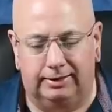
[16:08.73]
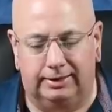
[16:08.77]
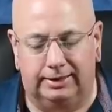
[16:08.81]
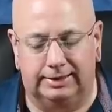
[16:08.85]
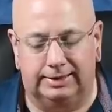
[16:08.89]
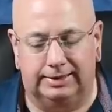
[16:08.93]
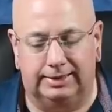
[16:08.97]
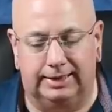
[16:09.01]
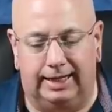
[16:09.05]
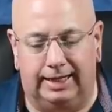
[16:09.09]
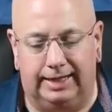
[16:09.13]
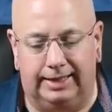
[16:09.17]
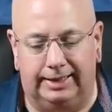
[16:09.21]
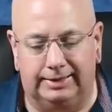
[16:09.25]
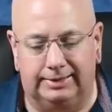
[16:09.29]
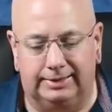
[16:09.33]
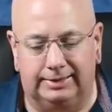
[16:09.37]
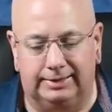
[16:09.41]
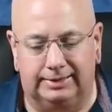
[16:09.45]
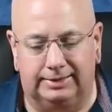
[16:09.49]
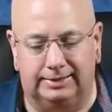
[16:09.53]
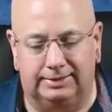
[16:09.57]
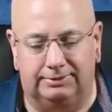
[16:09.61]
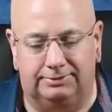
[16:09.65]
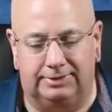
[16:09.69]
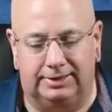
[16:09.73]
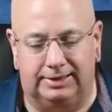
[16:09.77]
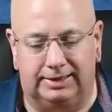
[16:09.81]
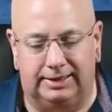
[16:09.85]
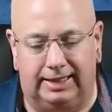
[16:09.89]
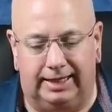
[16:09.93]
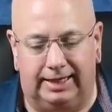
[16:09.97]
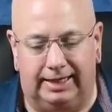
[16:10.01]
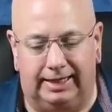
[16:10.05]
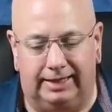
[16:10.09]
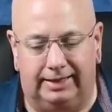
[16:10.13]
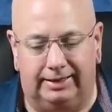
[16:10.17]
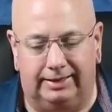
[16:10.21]
The scientists of
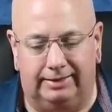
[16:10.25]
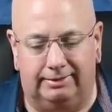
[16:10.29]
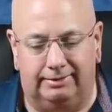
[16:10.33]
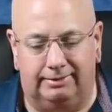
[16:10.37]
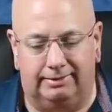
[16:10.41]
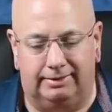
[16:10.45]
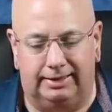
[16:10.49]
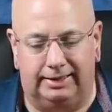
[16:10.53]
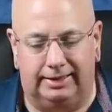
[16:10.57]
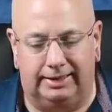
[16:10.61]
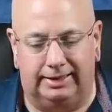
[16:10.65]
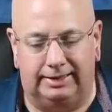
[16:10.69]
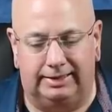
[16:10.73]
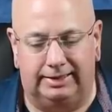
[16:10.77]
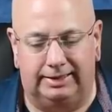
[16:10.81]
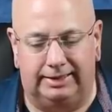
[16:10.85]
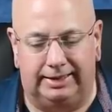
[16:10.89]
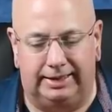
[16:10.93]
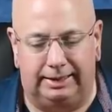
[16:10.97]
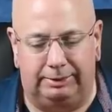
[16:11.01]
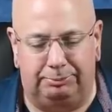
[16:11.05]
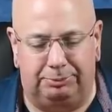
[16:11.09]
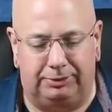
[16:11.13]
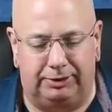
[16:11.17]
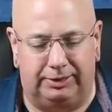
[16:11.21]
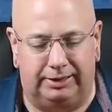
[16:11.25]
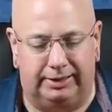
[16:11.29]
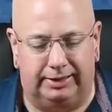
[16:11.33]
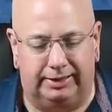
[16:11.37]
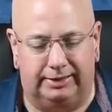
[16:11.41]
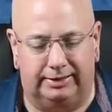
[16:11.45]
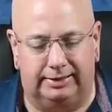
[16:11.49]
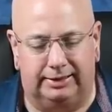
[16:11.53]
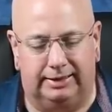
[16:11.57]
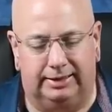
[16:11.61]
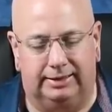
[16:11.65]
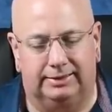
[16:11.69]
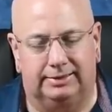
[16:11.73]
today think
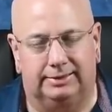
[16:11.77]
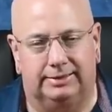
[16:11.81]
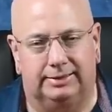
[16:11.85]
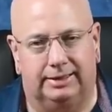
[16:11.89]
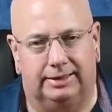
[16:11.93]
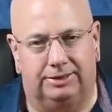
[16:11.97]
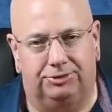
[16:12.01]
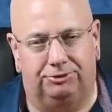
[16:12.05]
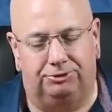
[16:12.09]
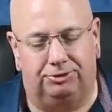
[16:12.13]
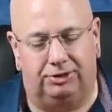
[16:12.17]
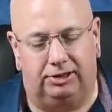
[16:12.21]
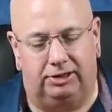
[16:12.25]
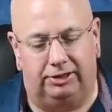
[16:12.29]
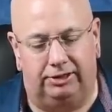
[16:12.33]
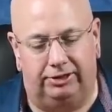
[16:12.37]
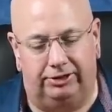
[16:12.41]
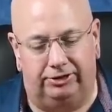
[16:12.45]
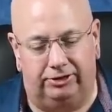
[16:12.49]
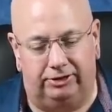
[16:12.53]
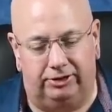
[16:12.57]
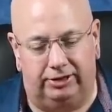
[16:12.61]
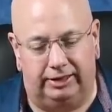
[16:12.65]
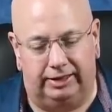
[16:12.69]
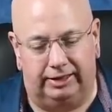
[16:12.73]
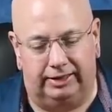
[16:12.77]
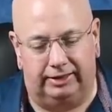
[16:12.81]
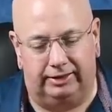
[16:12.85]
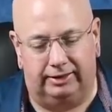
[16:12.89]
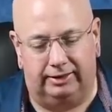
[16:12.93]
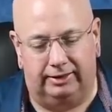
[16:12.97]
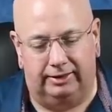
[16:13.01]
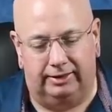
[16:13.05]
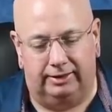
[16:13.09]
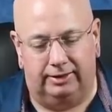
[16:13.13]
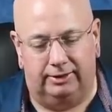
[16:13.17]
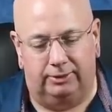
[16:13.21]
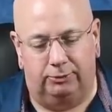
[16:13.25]
deeply instead of clearly.
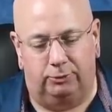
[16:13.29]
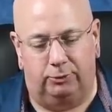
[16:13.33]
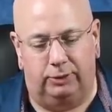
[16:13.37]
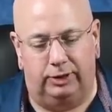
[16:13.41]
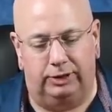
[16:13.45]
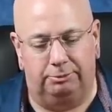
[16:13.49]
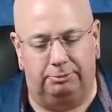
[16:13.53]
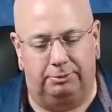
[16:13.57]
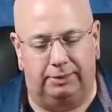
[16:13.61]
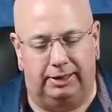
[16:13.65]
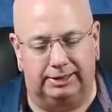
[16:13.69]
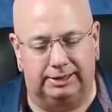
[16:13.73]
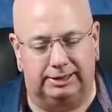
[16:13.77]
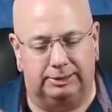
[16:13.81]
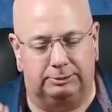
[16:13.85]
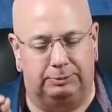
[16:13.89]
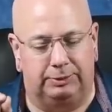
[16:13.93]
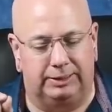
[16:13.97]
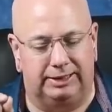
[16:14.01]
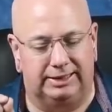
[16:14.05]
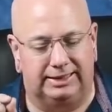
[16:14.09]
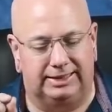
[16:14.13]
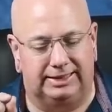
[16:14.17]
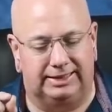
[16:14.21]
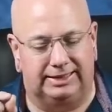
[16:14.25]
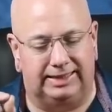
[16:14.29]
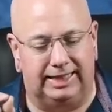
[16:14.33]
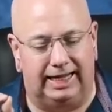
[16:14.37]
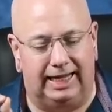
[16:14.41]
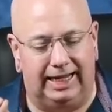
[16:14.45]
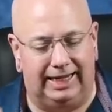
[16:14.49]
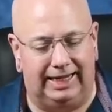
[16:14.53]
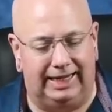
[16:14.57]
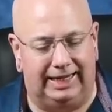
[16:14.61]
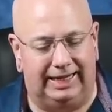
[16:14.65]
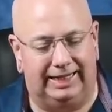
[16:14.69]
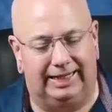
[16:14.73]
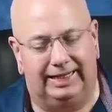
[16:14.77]
One must be
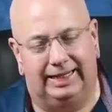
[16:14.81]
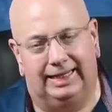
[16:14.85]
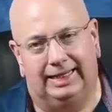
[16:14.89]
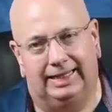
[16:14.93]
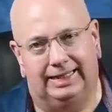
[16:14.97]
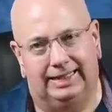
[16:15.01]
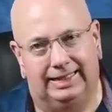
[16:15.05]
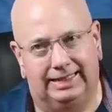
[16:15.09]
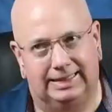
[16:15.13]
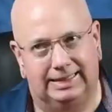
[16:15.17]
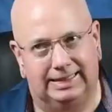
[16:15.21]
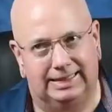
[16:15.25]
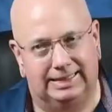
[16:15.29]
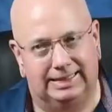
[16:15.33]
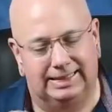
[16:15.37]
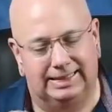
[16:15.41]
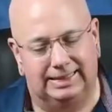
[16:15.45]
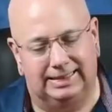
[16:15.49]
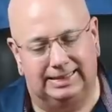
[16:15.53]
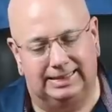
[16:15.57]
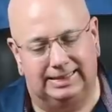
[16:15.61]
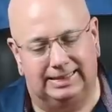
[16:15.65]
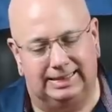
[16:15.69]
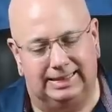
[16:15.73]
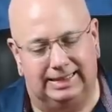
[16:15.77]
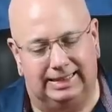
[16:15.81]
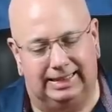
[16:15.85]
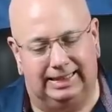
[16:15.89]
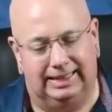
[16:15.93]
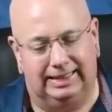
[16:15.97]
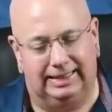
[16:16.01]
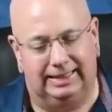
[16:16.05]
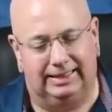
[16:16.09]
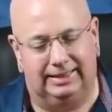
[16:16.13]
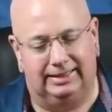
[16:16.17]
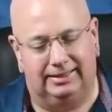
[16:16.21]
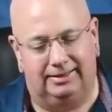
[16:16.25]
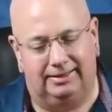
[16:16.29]
sane to
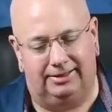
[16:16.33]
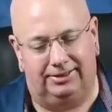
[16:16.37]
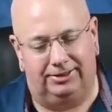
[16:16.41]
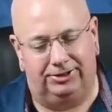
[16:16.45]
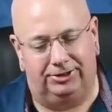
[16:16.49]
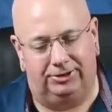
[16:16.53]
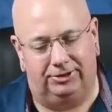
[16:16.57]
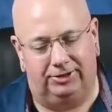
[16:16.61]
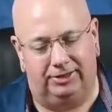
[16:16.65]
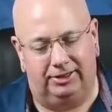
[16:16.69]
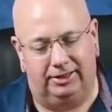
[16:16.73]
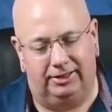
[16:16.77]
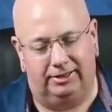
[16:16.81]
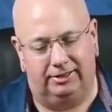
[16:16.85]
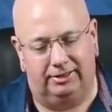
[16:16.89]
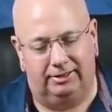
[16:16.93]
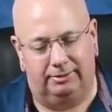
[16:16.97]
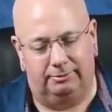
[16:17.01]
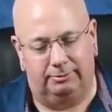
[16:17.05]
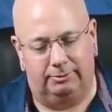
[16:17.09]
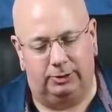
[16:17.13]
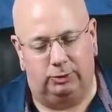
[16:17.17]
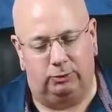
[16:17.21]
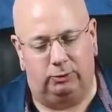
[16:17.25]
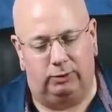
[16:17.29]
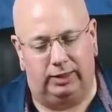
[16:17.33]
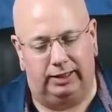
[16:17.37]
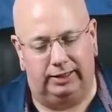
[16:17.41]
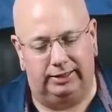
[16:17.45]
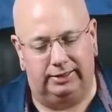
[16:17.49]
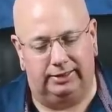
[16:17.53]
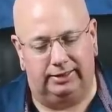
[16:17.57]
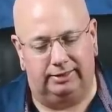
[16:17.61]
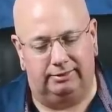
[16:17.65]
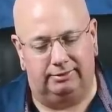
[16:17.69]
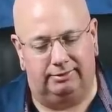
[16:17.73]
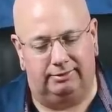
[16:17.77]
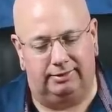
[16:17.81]
think clearly, but
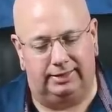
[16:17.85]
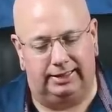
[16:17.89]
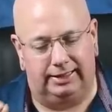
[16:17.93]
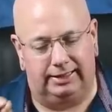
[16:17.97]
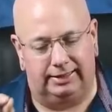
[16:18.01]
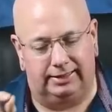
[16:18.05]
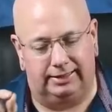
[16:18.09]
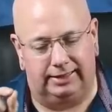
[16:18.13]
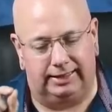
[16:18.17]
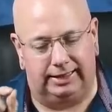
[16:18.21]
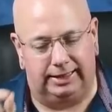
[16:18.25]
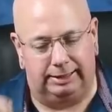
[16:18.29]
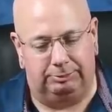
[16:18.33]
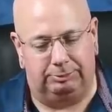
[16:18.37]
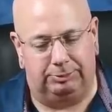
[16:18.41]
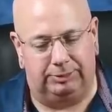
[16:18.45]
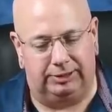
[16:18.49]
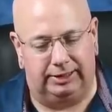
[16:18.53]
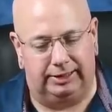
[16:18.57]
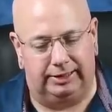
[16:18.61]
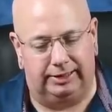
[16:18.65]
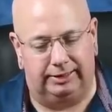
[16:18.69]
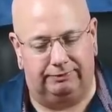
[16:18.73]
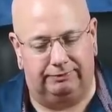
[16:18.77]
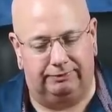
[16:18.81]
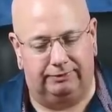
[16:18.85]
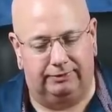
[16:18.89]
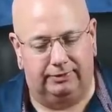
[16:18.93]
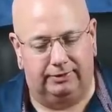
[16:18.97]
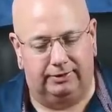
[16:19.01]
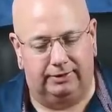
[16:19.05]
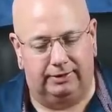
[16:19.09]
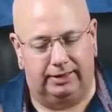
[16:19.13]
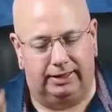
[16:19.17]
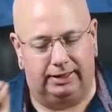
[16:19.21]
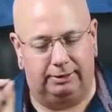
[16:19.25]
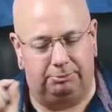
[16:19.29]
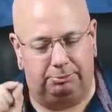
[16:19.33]
one can think deeply
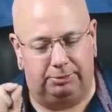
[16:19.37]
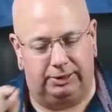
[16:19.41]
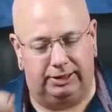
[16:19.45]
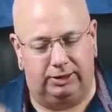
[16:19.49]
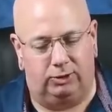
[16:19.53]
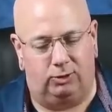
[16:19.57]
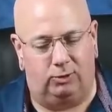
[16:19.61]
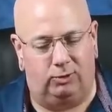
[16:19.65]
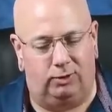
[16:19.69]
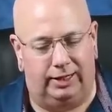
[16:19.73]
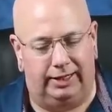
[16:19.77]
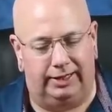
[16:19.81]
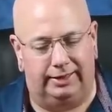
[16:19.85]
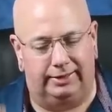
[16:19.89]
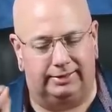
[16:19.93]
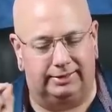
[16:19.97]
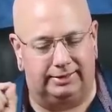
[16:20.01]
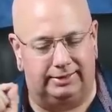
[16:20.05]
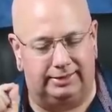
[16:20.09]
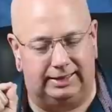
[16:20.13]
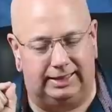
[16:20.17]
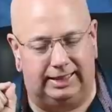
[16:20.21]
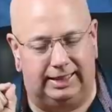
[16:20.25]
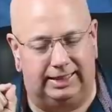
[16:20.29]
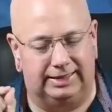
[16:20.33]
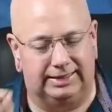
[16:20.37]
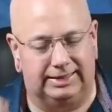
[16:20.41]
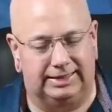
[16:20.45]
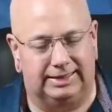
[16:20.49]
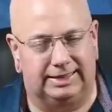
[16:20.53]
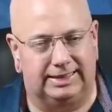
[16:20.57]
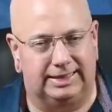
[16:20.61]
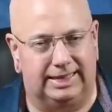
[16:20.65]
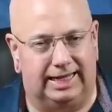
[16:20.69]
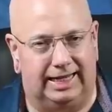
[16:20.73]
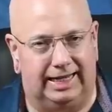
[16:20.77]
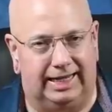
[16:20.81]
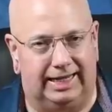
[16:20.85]
and be quite
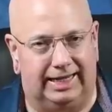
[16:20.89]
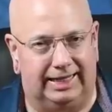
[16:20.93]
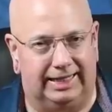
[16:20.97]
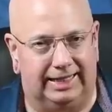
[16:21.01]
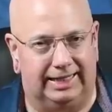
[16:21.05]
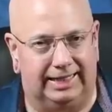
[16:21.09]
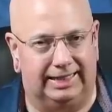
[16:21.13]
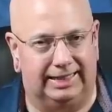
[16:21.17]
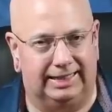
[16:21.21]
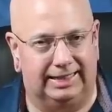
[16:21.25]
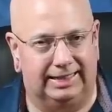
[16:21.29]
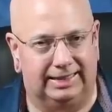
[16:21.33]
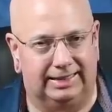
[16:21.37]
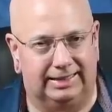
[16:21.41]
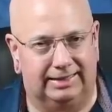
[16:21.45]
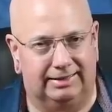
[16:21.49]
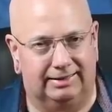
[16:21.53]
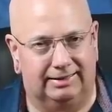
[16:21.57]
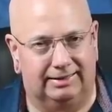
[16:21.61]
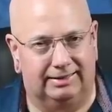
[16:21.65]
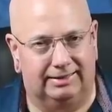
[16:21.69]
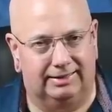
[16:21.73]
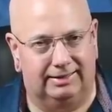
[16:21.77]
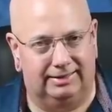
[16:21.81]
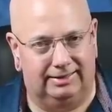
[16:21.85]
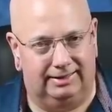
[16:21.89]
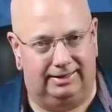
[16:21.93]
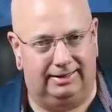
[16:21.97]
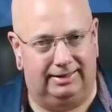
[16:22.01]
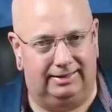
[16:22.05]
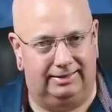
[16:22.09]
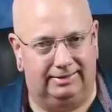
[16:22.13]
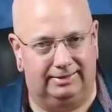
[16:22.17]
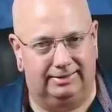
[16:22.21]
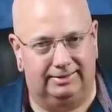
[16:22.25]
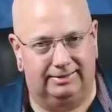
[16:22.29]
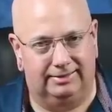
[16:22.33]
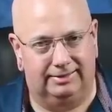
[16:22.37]
Insane.
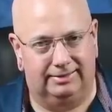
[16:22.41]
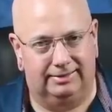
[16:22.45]
Yeah.